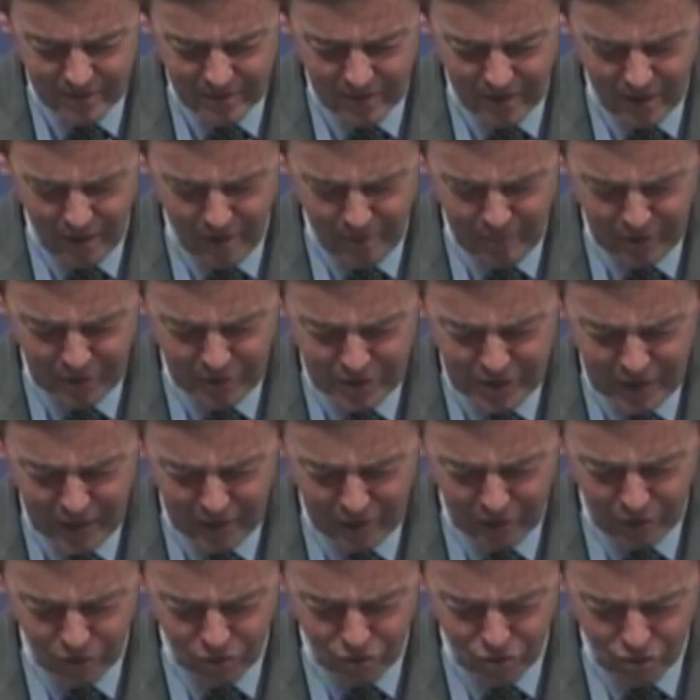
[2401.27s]
come and
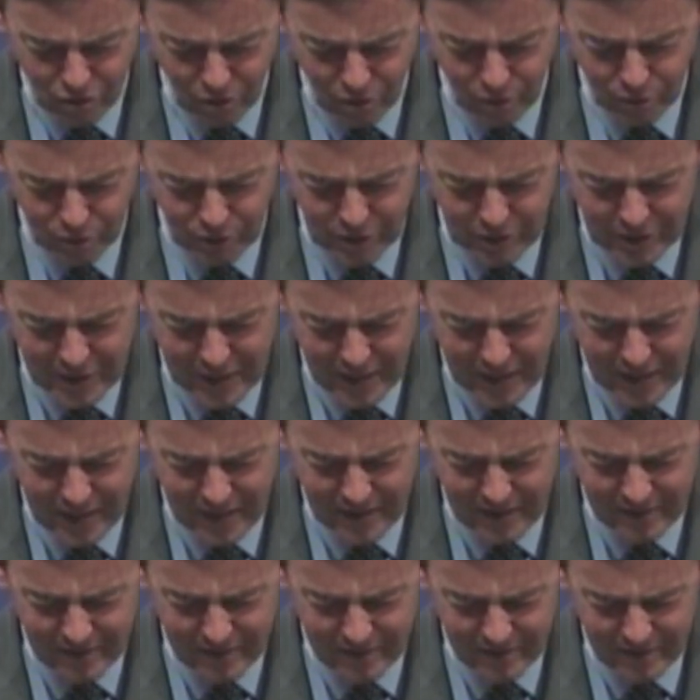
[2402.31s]
take control
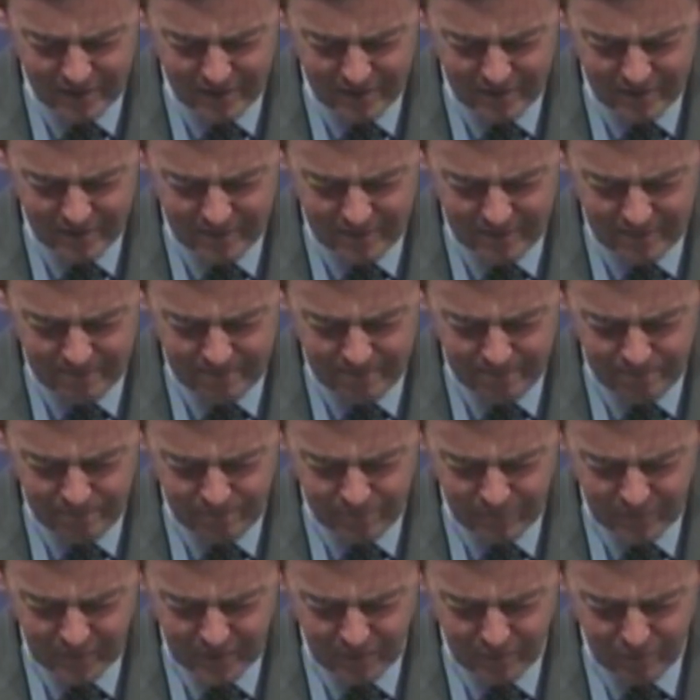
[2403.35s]
today.
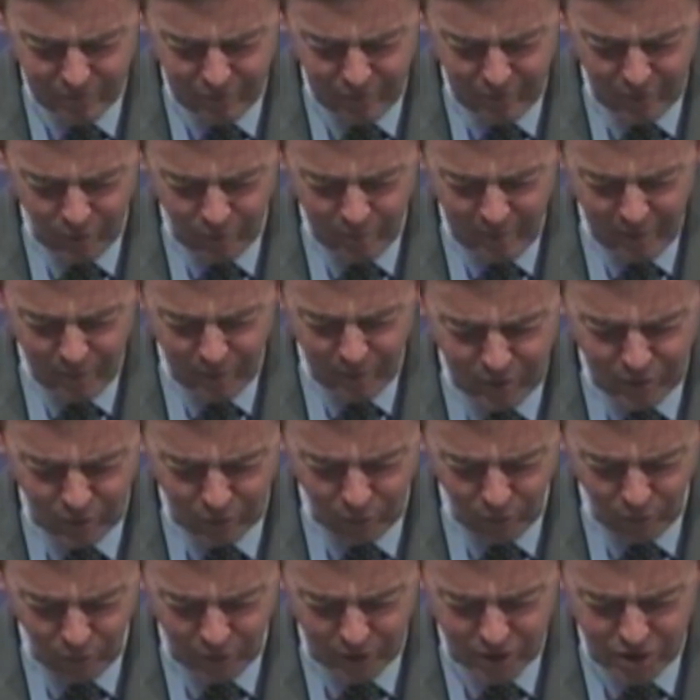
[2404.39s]
Fill me the
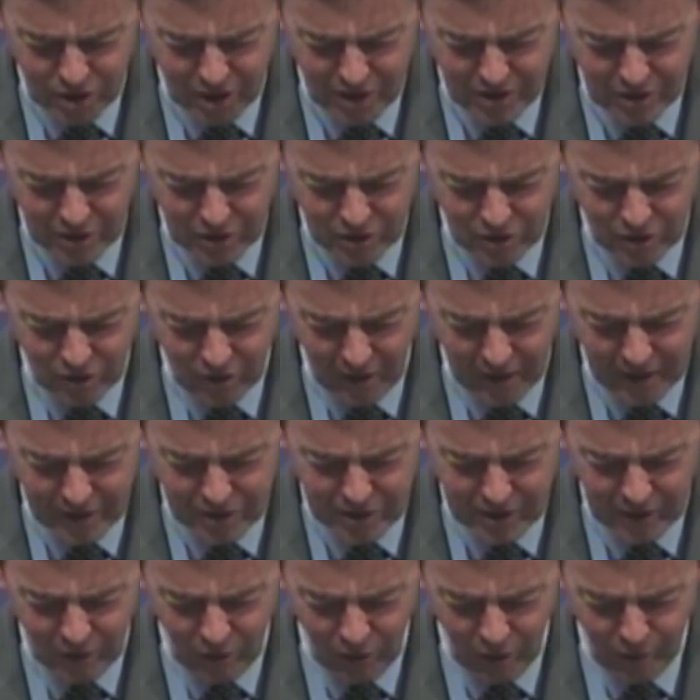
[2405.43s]
Lord Jesus
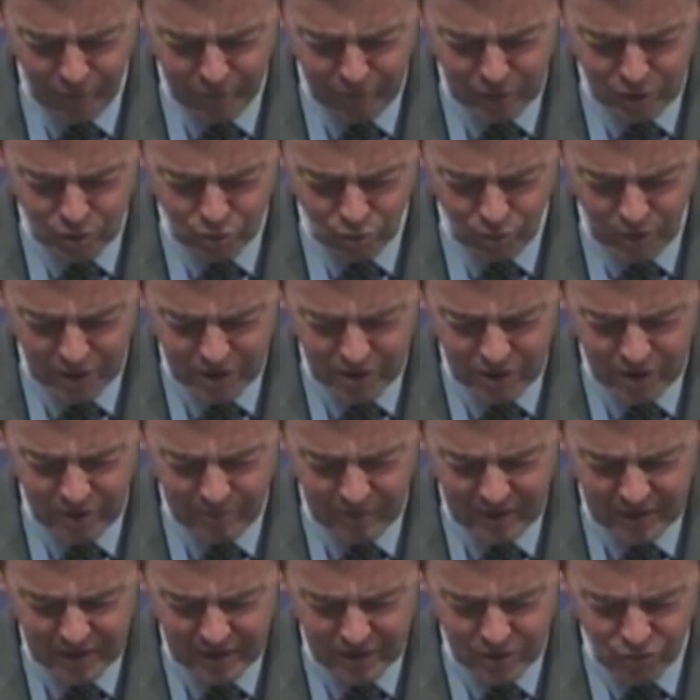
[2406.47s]
Christ in all of his wisdom
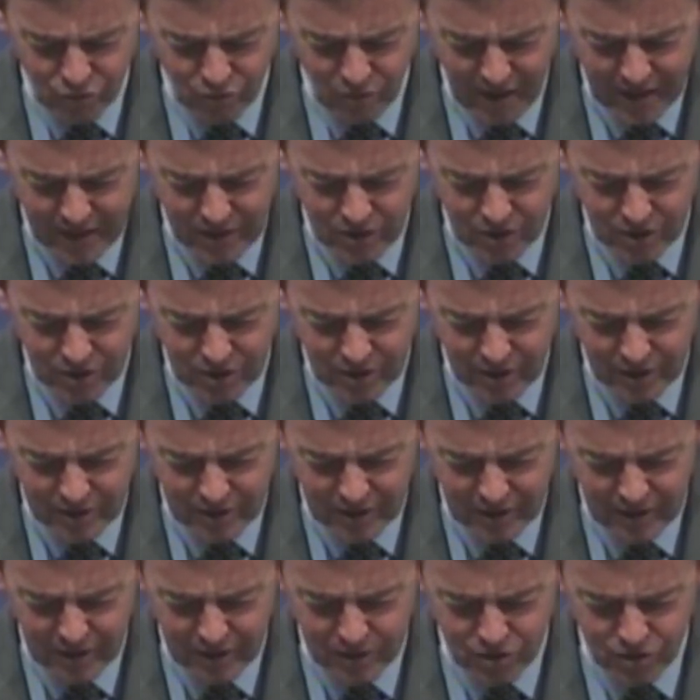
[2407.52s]
and his
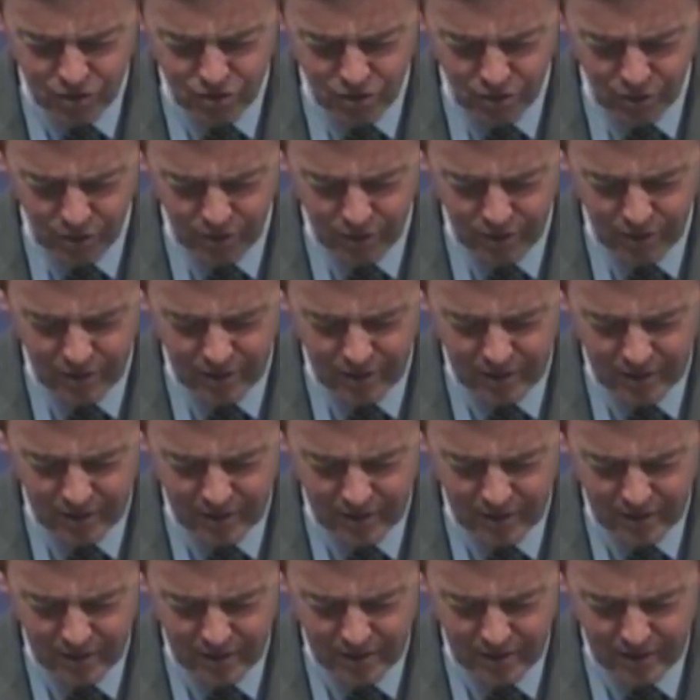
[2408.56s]
righteousness and his truth.
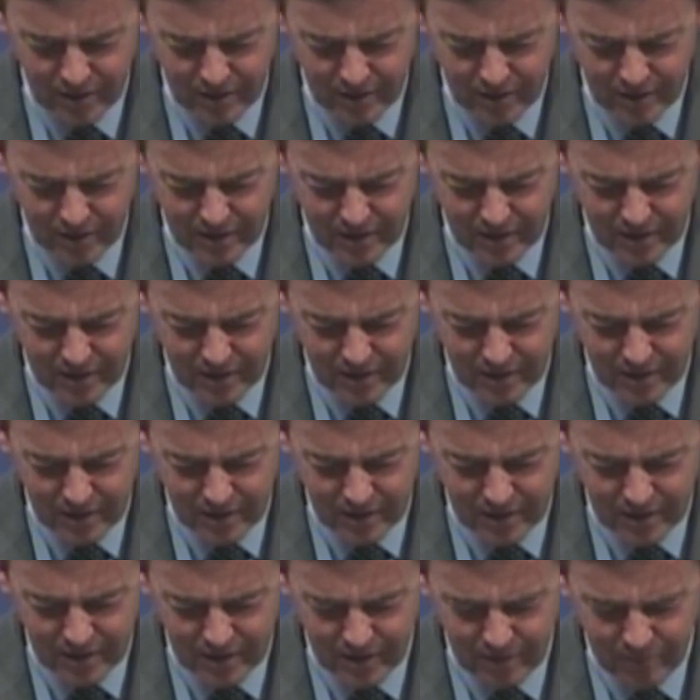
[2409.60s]

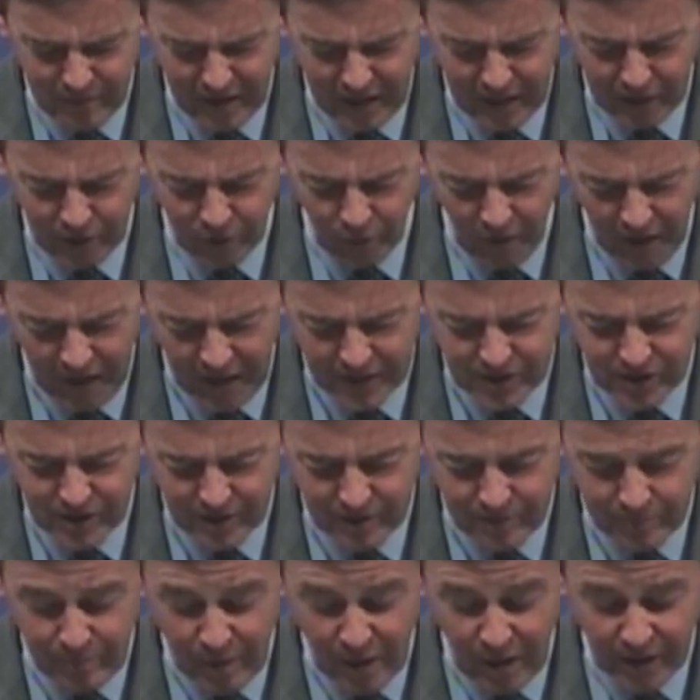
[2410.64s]
And may grace
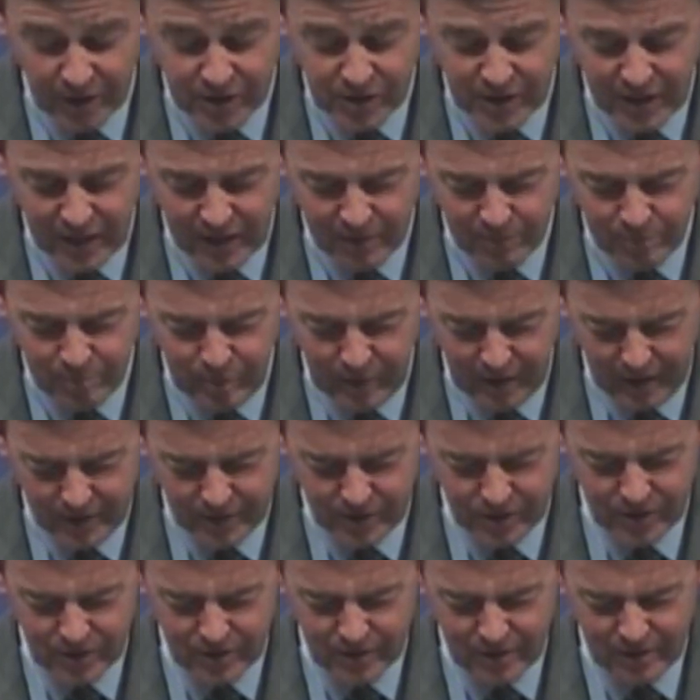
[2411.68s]
and mercy and
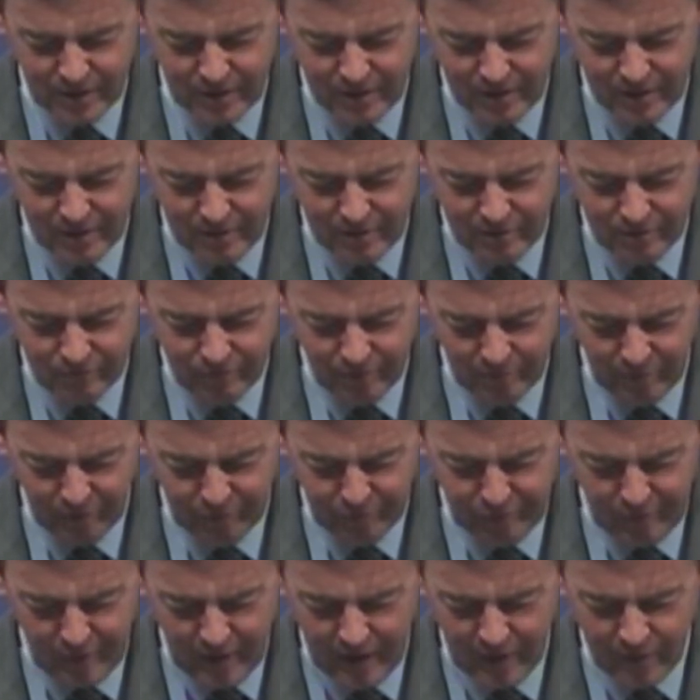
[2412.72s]
peace from the
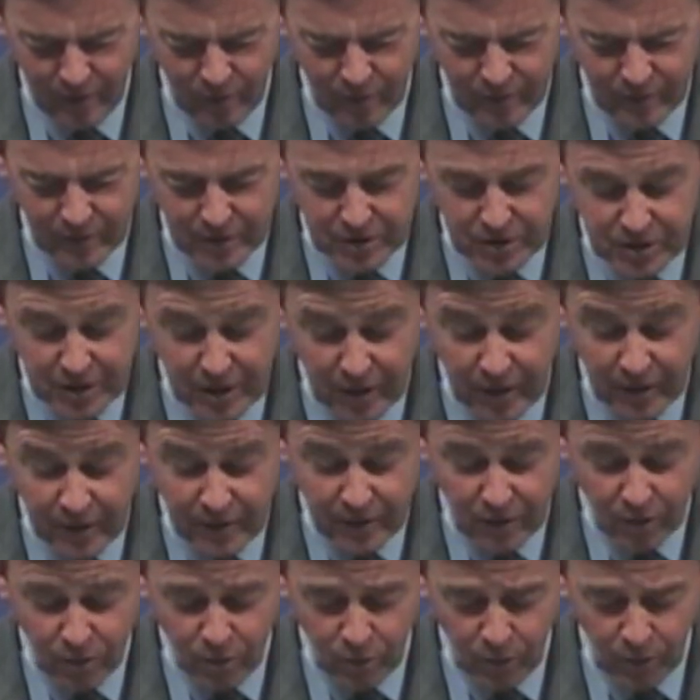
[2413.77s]
Father and the Son
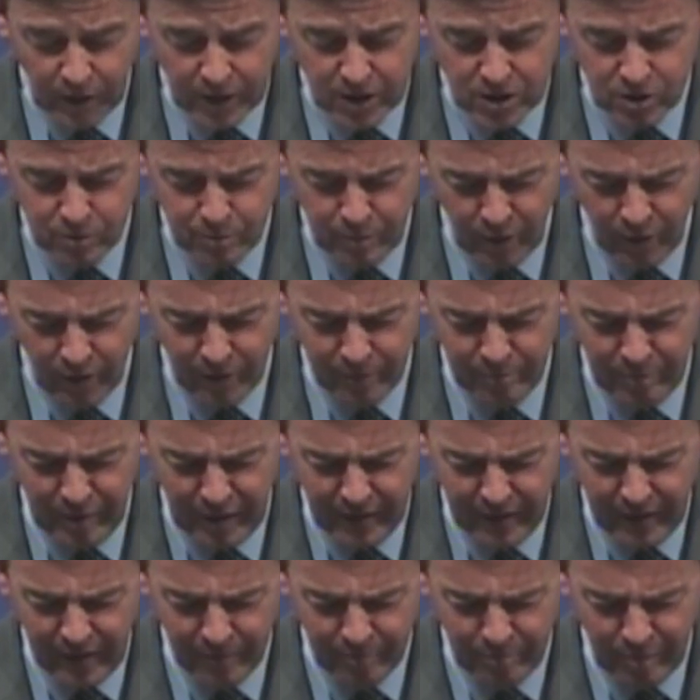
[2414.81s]
and the Holy Spirit
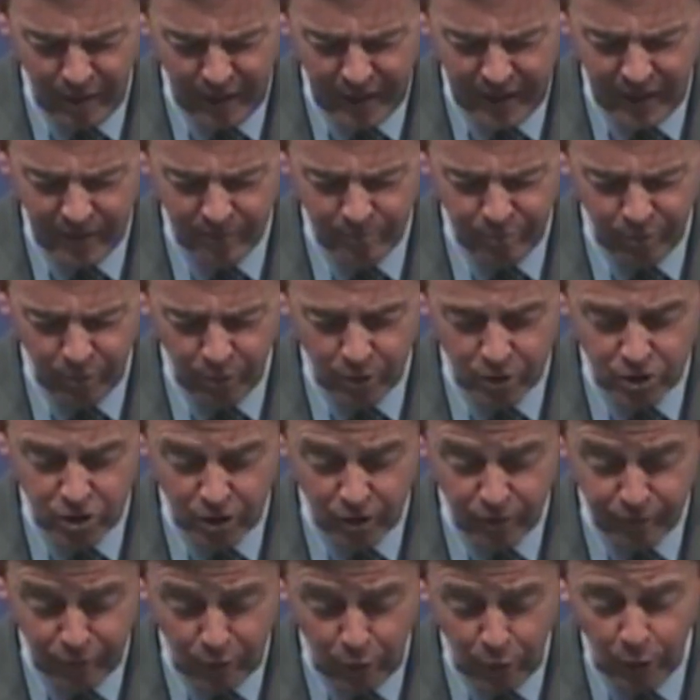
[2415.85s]
be the abiding portion
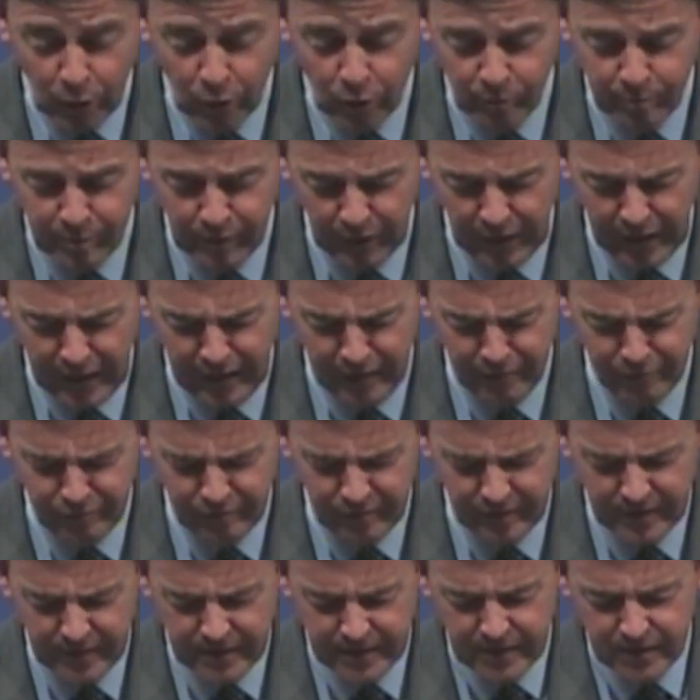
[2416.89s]
of all who believe,
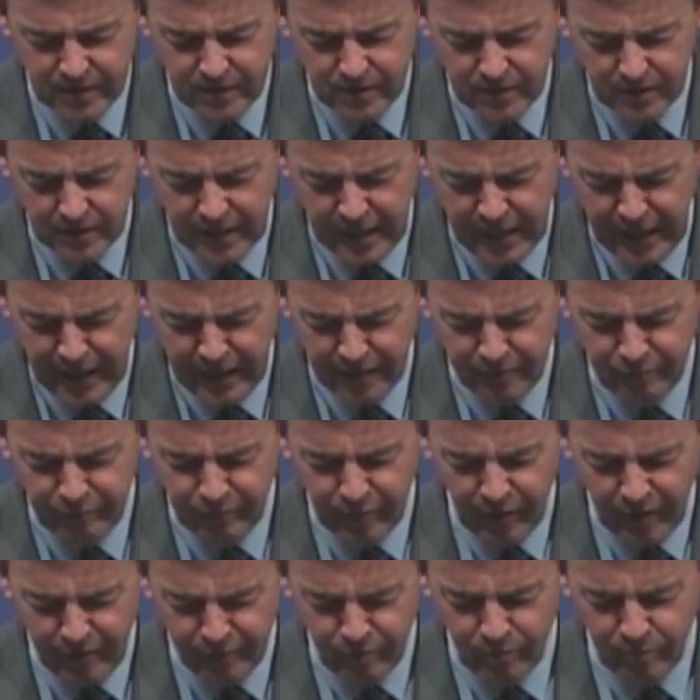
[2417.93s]
today and
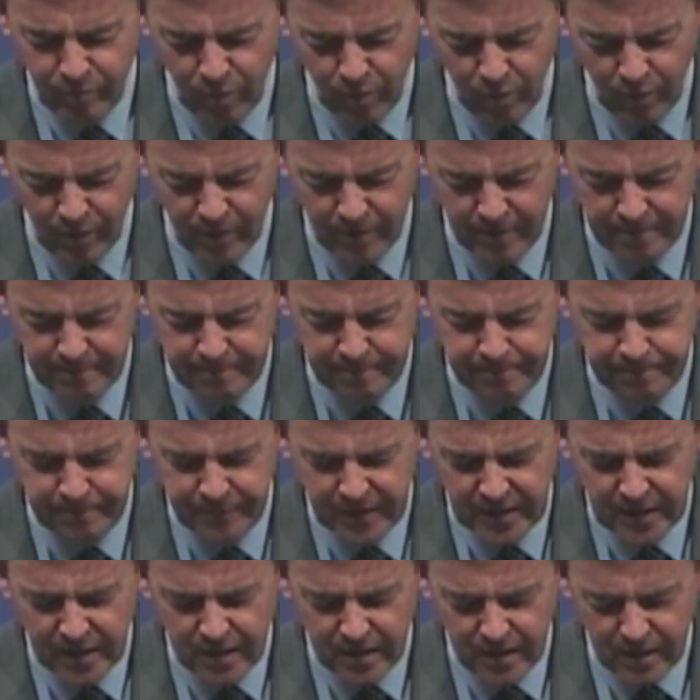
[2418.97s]
forevermore.
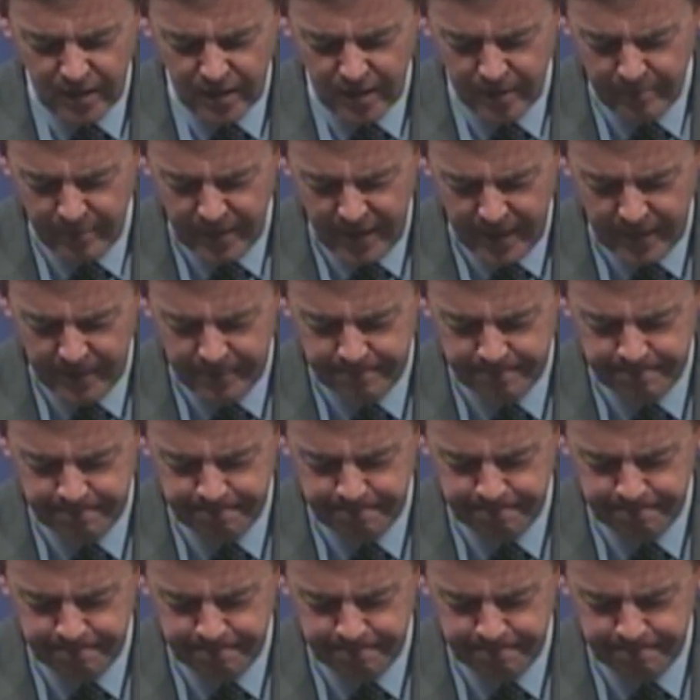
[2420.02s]
Amen.